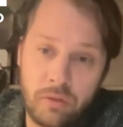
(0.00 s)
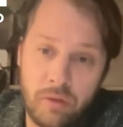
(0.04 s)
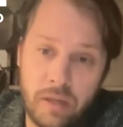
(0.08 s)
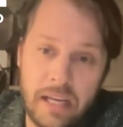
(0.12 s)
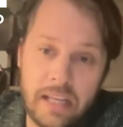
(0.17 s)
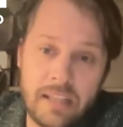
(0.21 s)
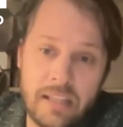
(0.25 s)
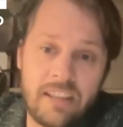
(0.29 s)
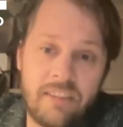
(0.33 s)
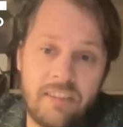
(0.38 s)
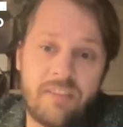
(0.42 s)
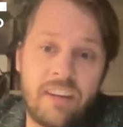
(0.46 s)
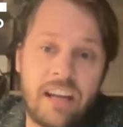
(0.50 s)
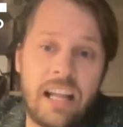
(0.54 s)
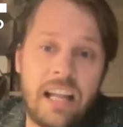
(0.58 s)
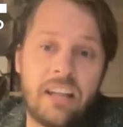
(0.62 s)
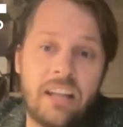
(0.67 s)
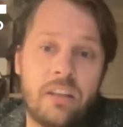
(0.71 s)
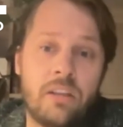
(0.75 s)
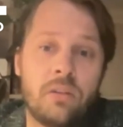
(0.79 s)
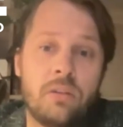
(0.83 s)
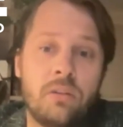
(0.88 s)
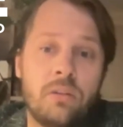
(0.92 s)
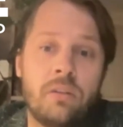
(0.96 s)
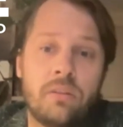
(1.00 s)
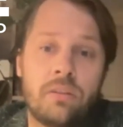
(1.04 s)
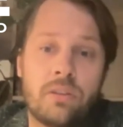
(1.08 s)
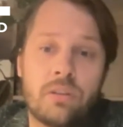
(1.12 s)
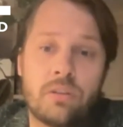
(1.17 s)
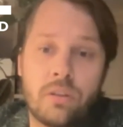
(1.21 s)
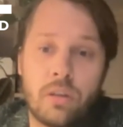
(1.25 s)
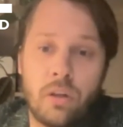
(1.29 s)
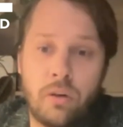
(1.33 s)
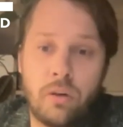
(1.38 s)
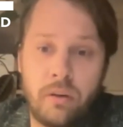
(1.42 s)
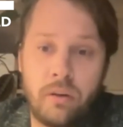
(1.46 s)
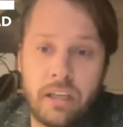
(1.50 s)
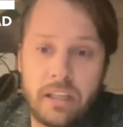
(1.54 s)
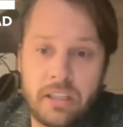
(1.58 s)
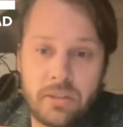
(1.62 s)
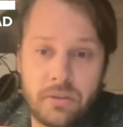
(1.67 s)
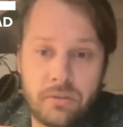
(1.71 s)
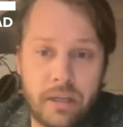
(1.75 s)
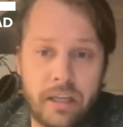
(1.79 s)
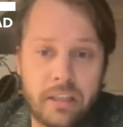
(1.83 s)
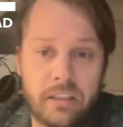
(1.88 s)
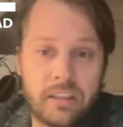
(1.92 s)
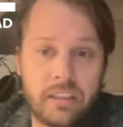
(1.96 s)
create the value, so
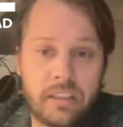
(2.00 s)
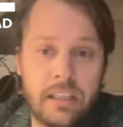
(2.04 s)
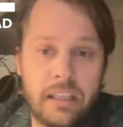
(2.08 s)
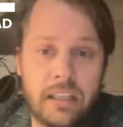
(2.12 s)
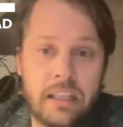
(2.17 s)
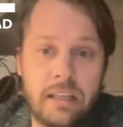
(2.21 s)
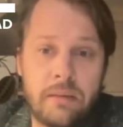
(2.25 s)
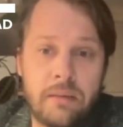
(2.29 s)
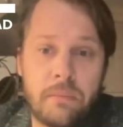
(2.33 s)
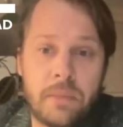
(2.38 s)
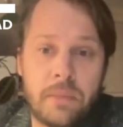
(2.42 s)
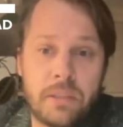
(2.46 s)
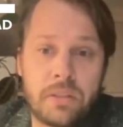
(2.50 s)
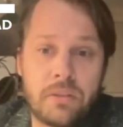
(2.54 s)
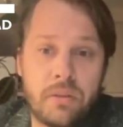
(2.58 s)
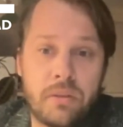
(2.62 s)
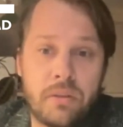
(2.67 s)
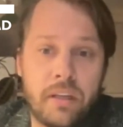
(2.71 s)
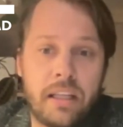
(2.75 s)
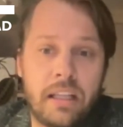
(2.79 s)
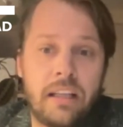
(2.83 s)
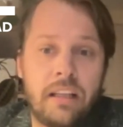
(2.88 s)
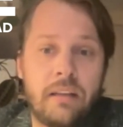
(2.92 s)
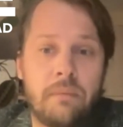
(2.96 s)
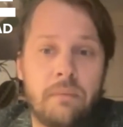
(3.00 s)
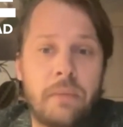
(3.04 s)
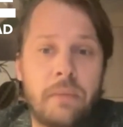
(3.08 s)
extract a material,